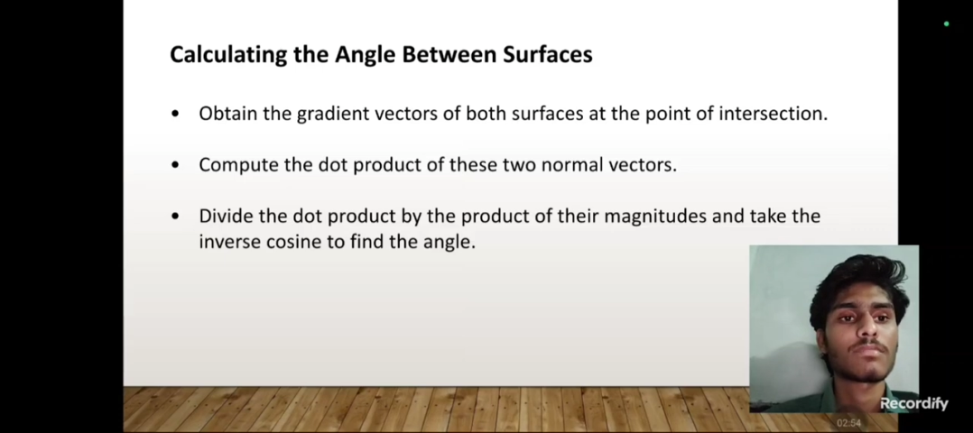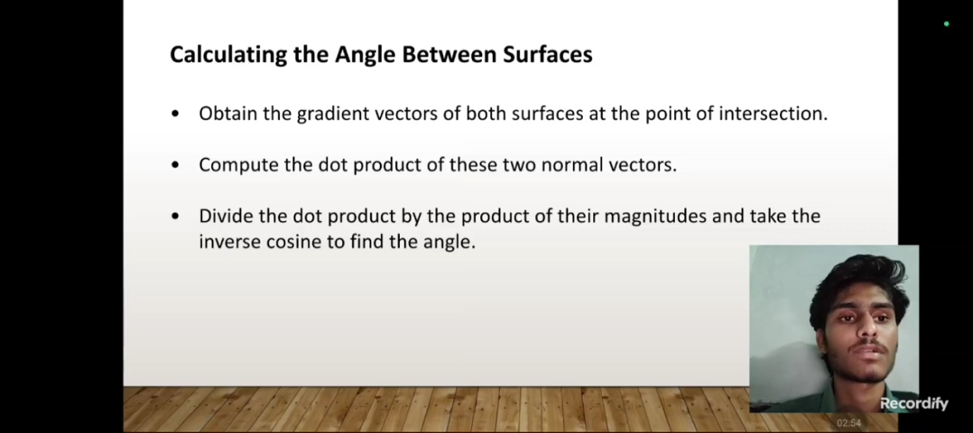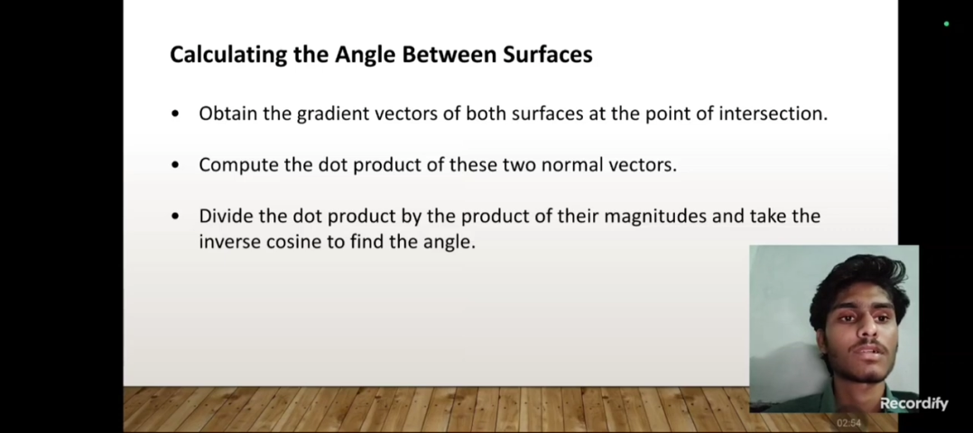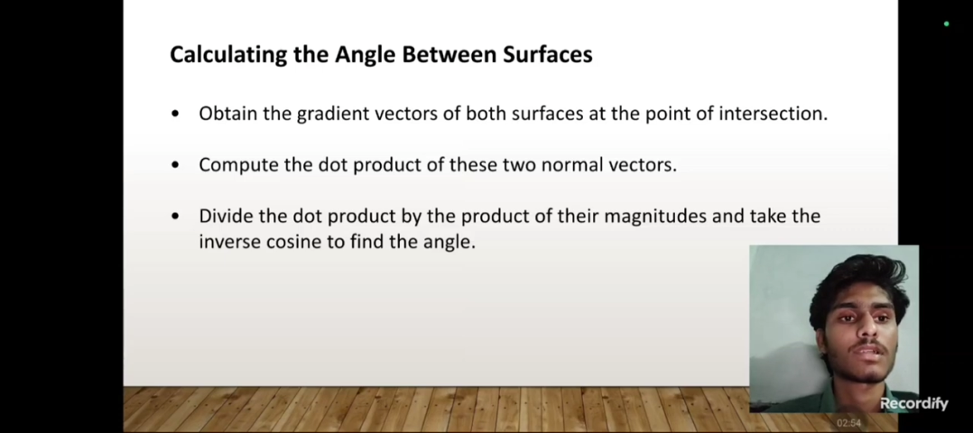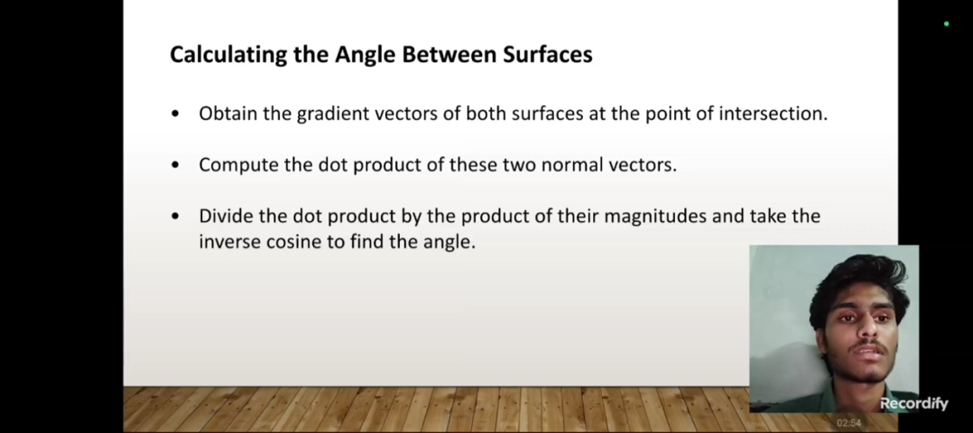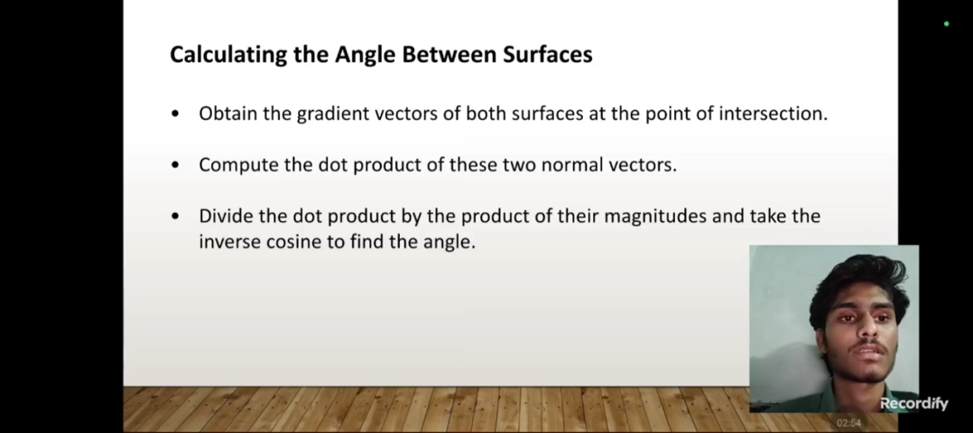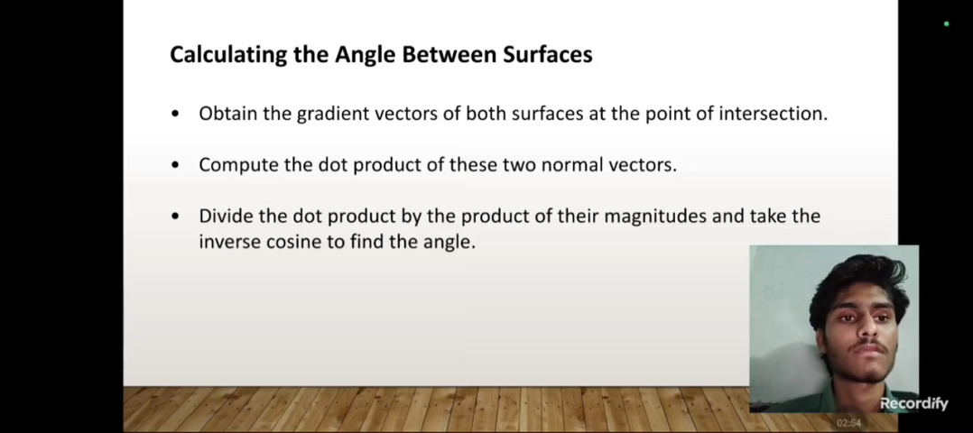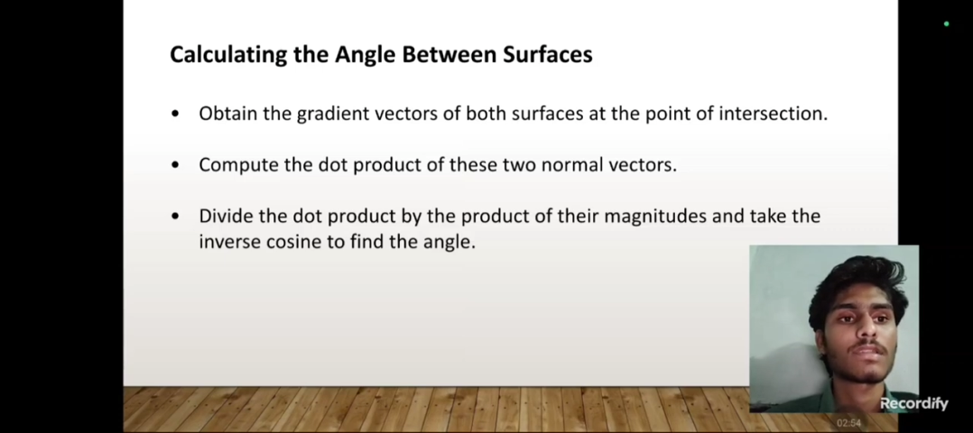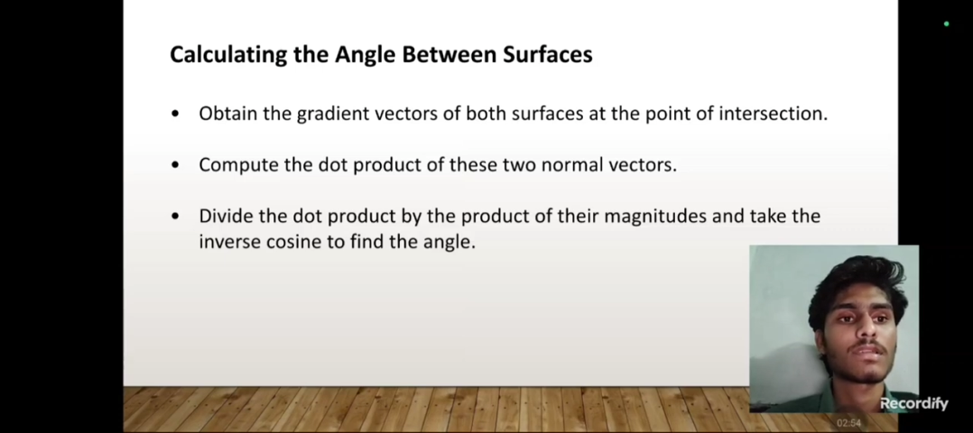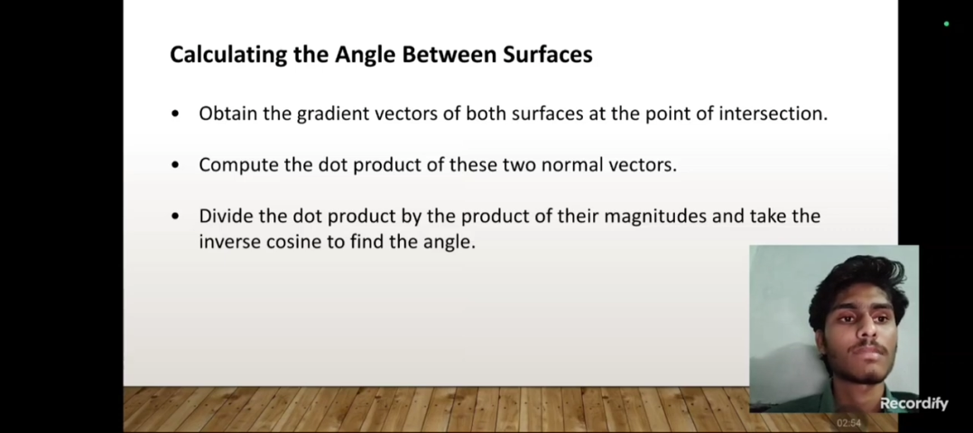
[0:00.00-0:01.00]
product
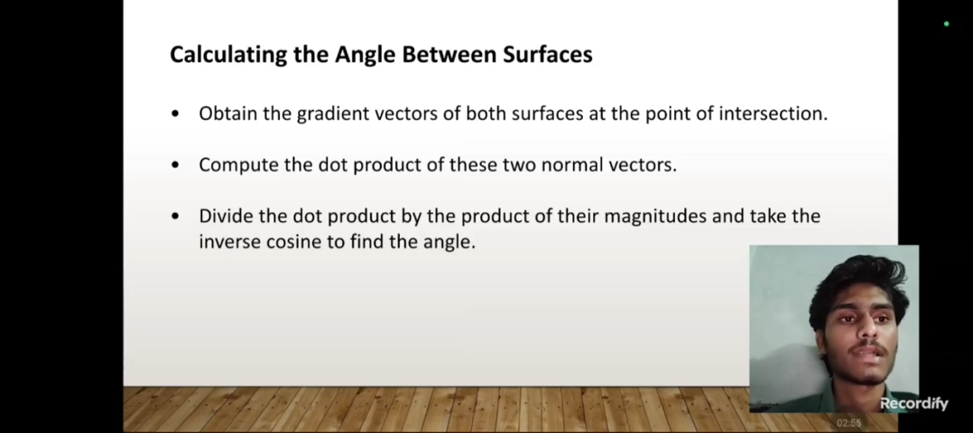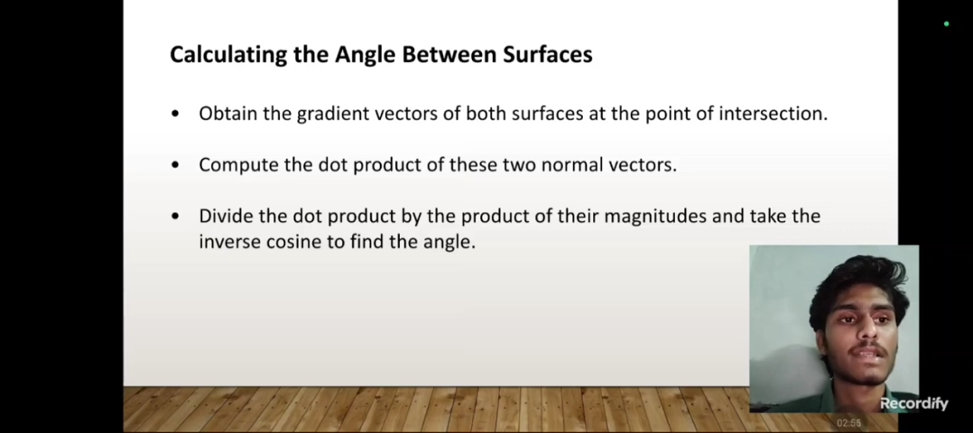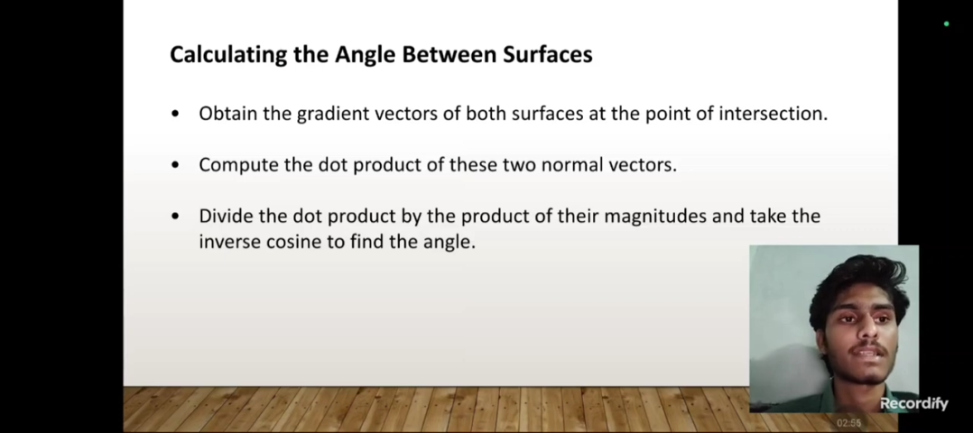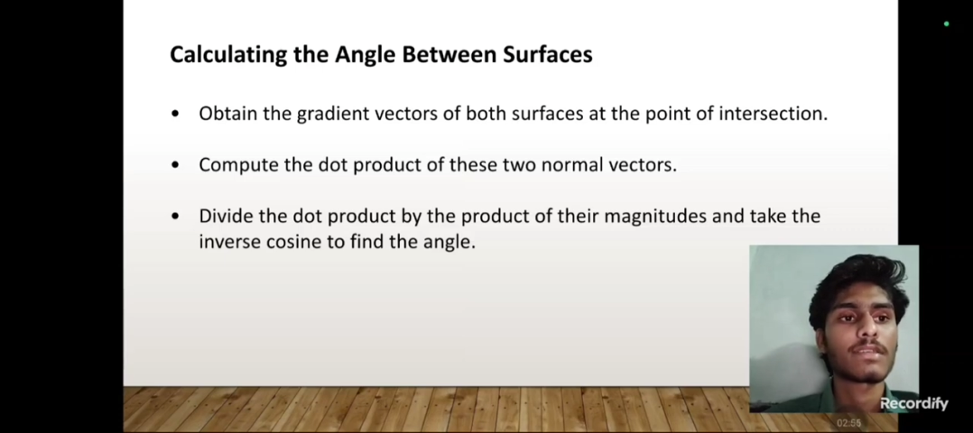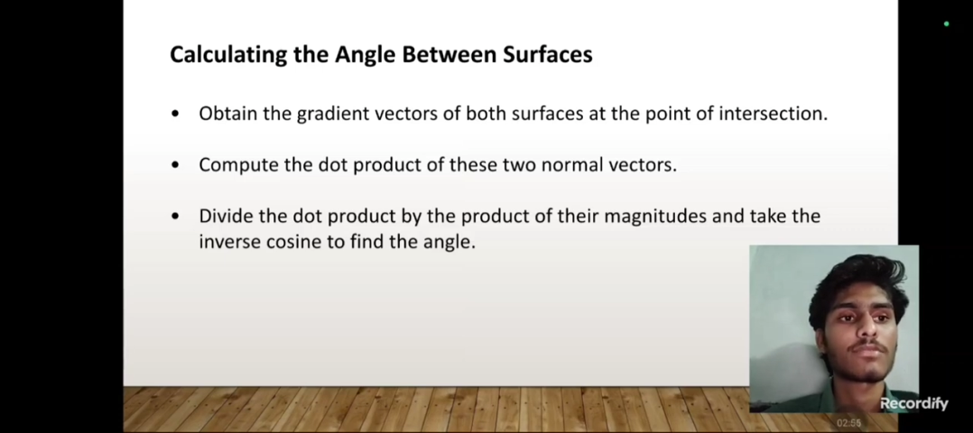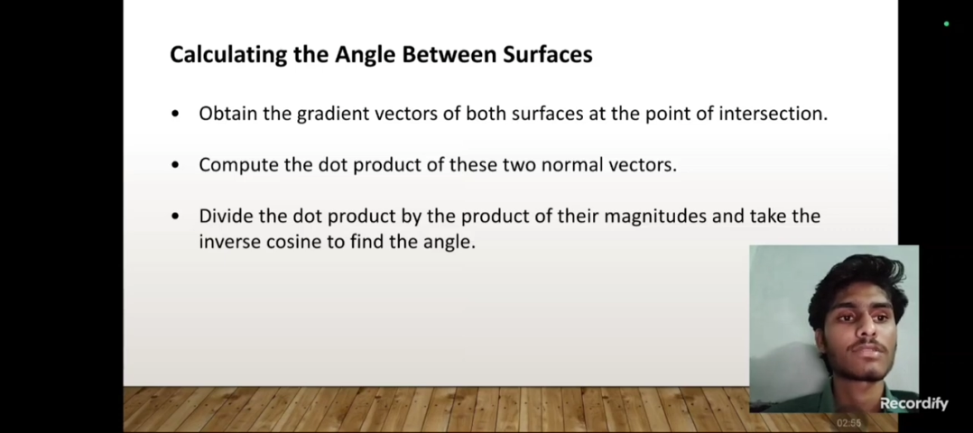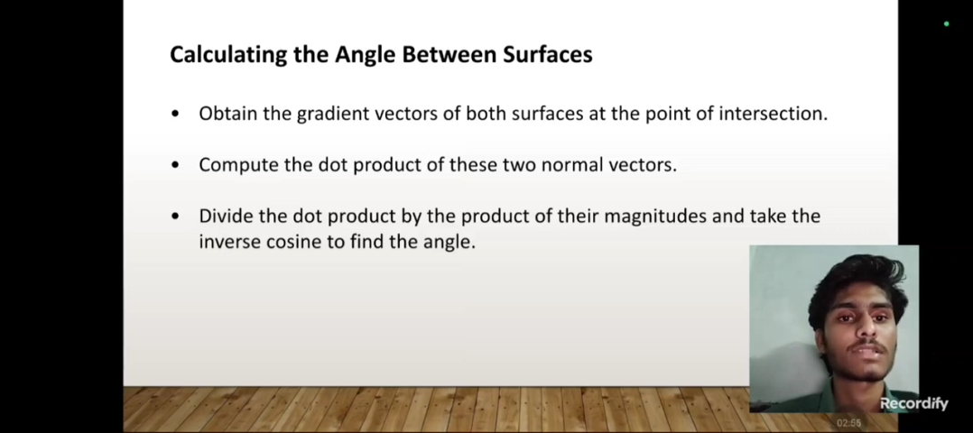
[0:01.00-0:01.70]
of their magnitudes